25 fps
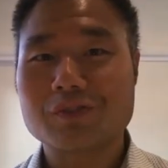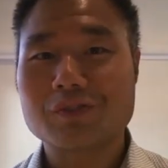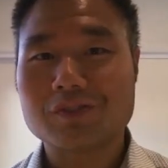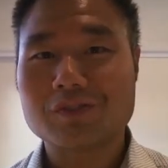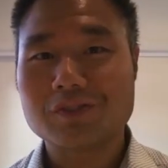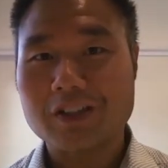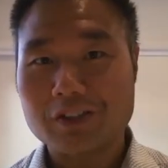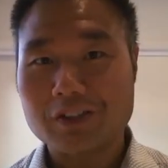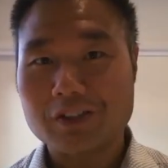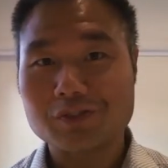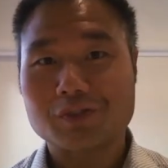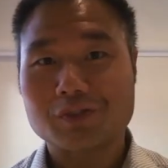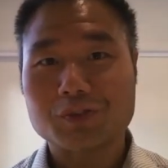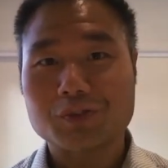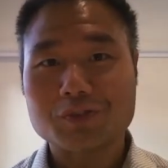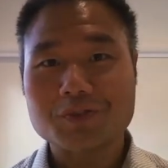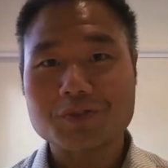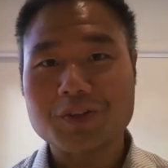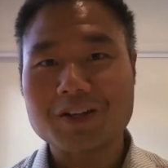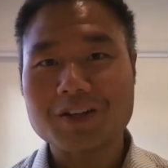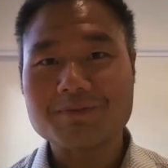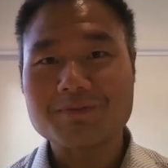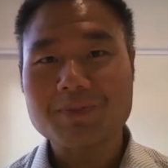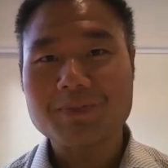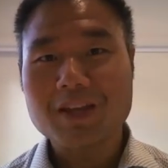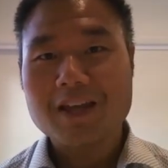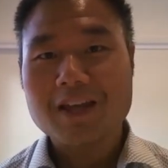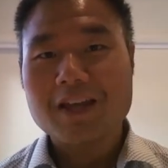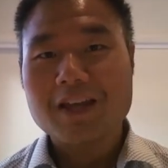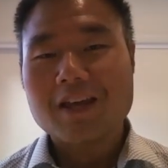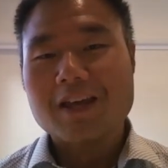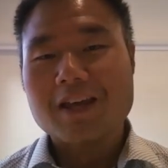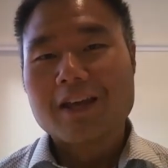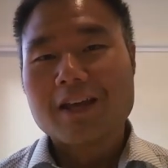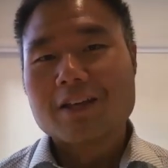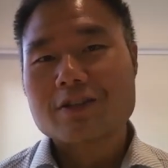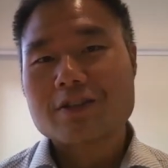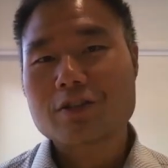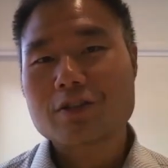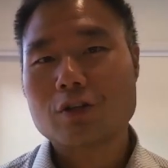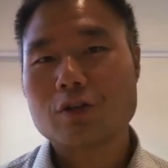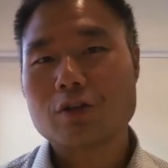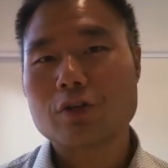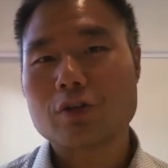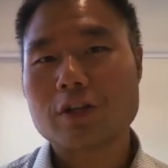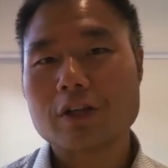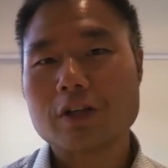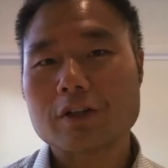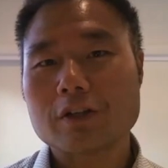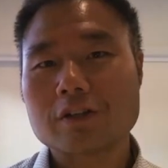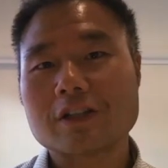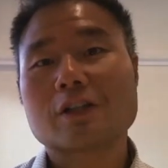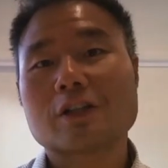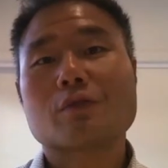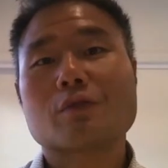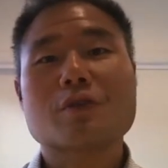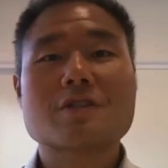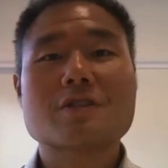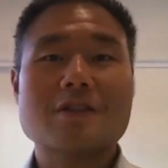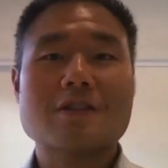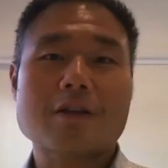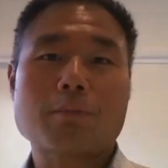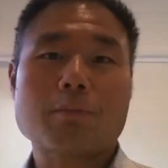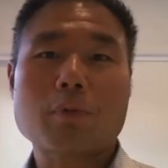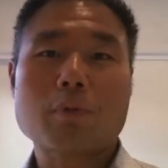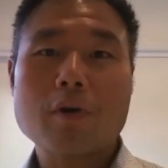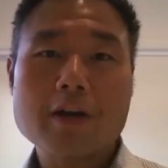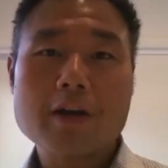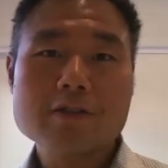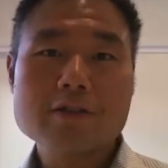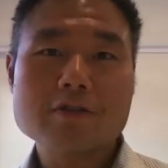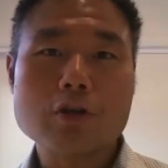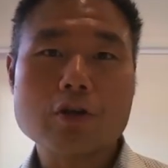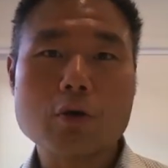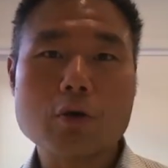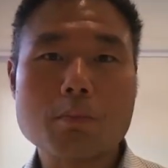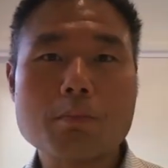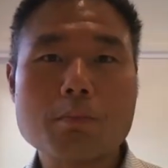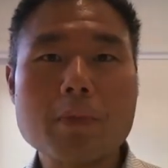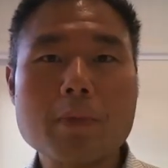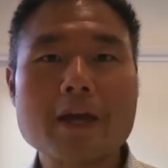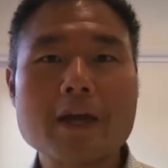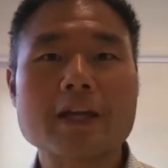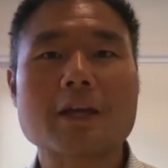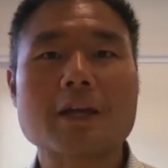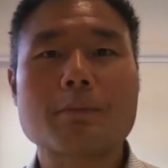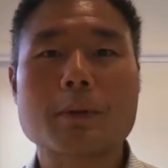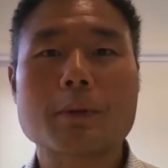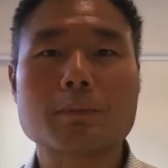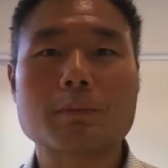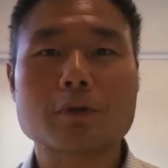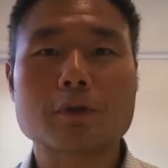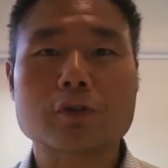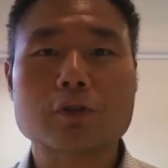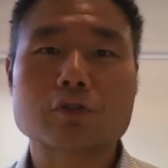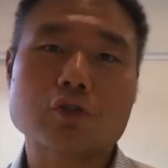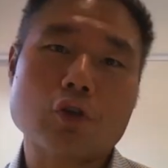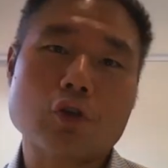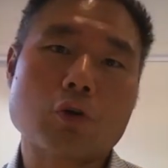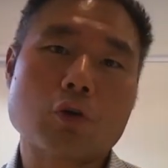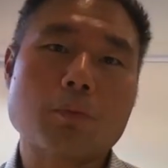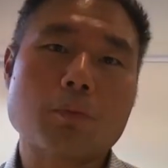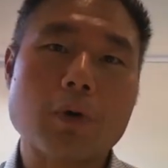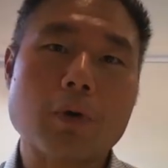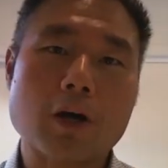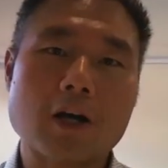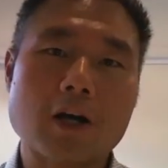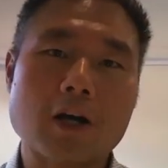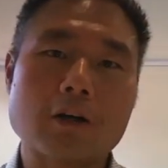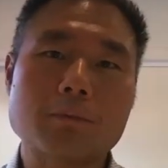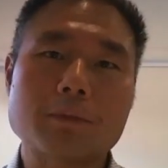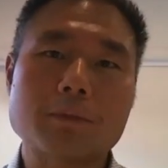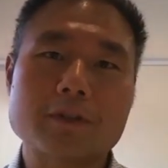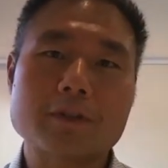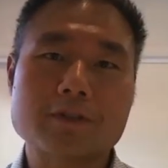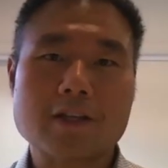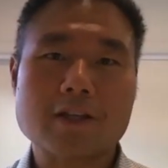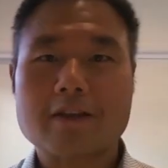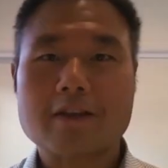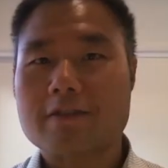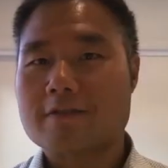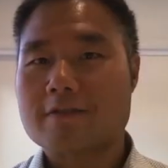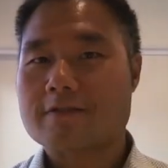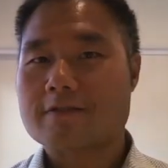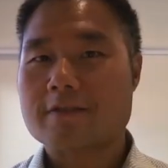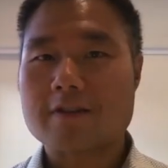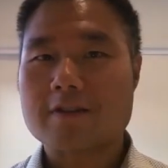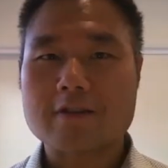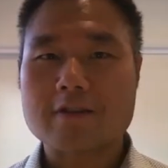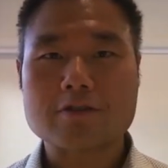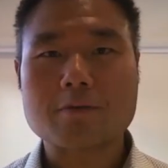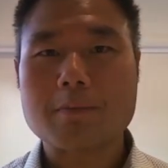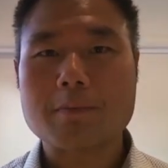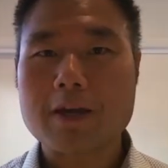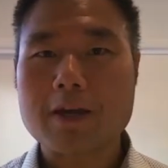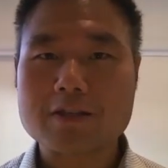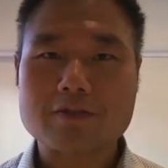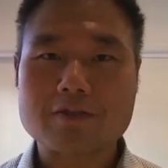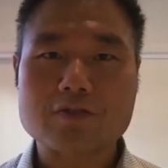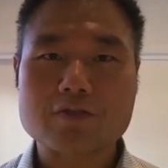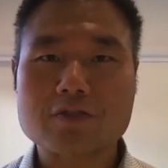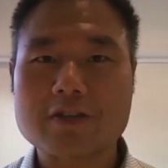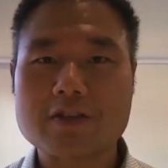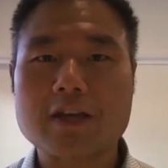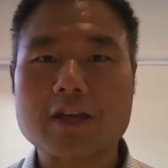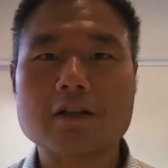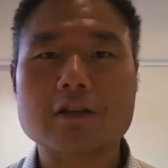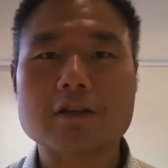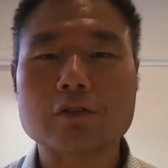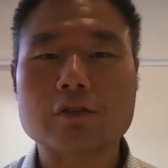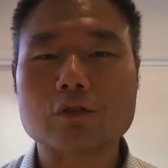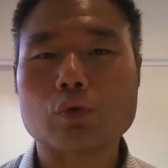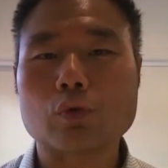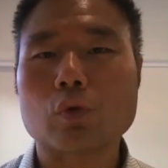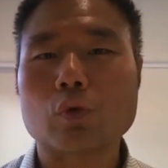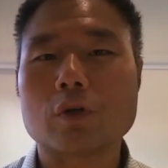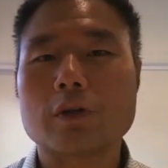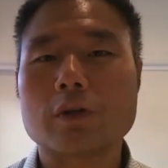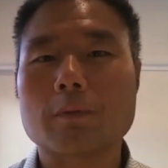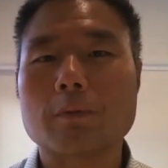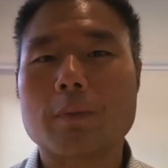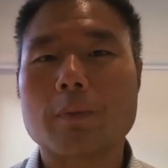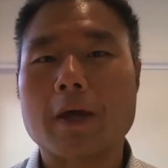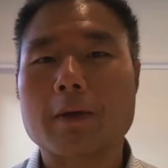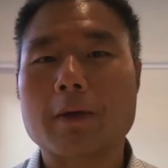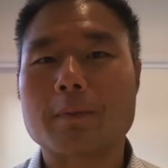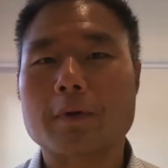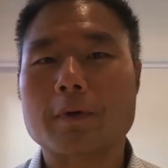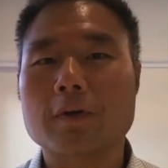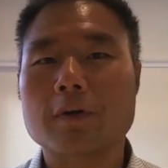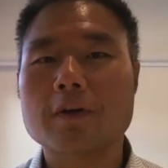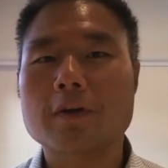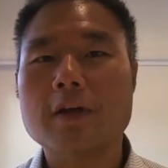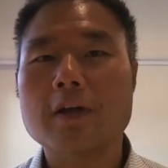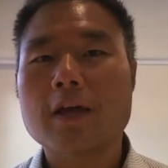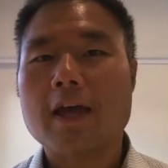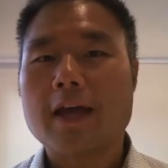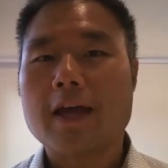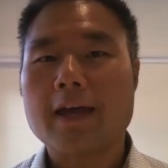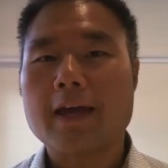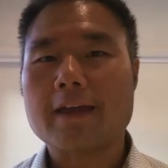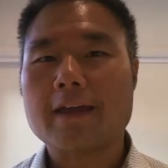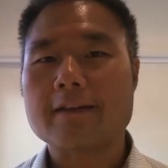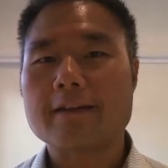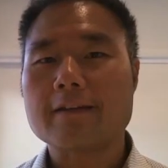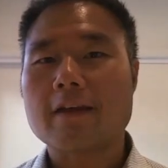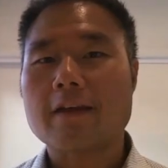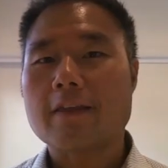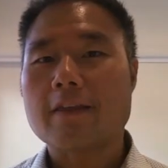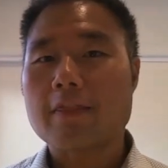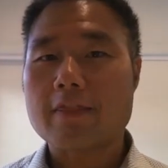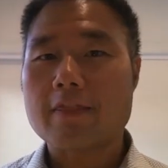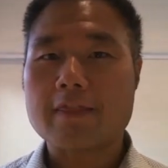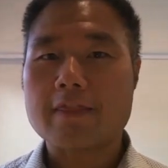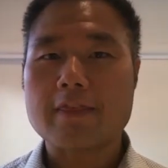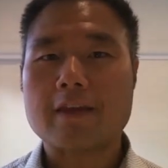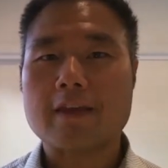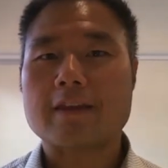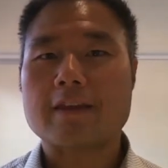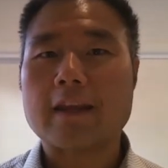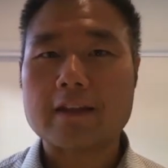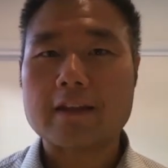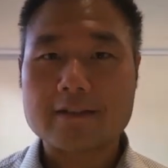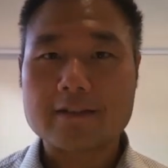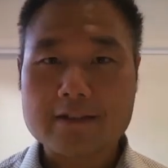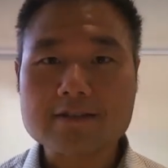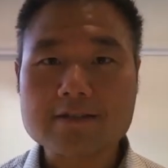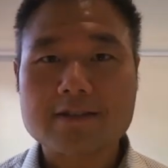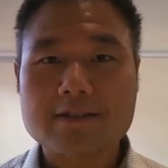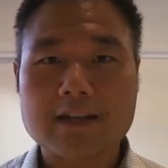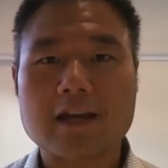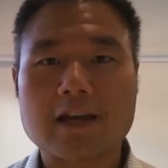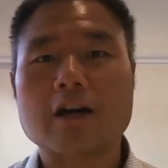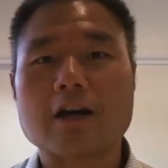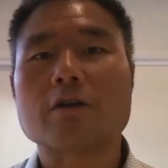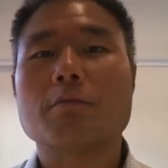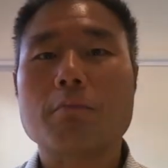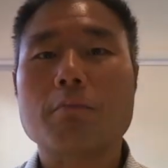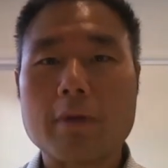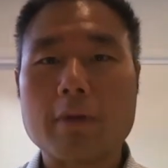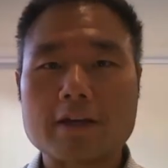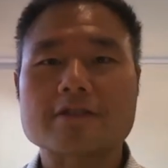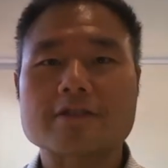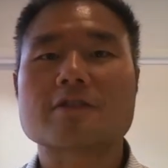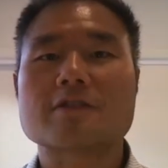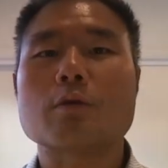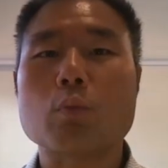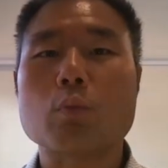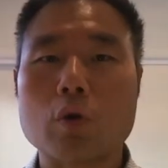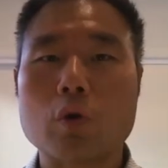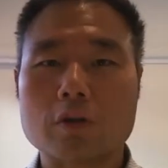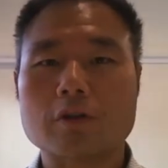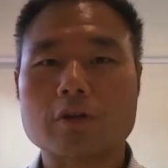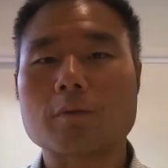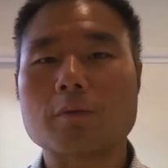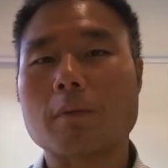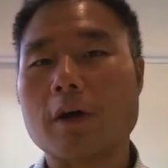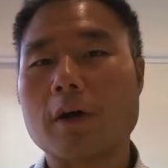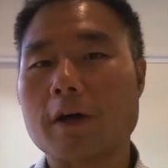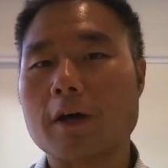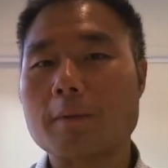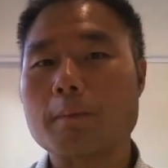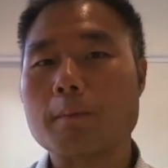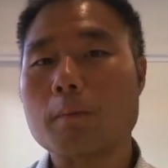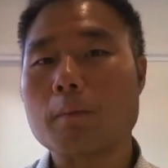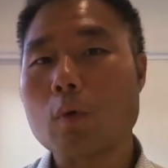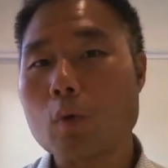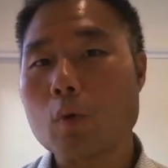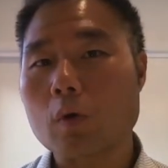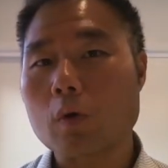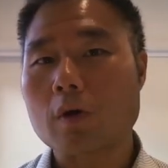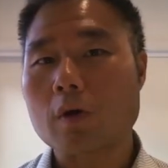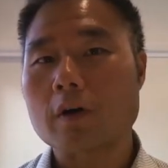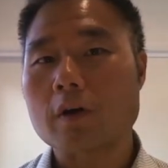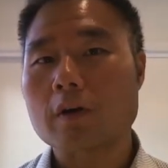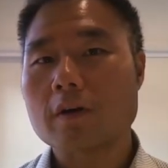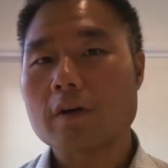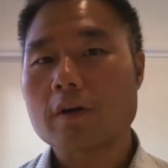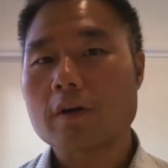intervals, right? So in decreasing the price though may get people to stockpile because they see there's a massive sale on toilet paper, and then that discount makes them want to buy more.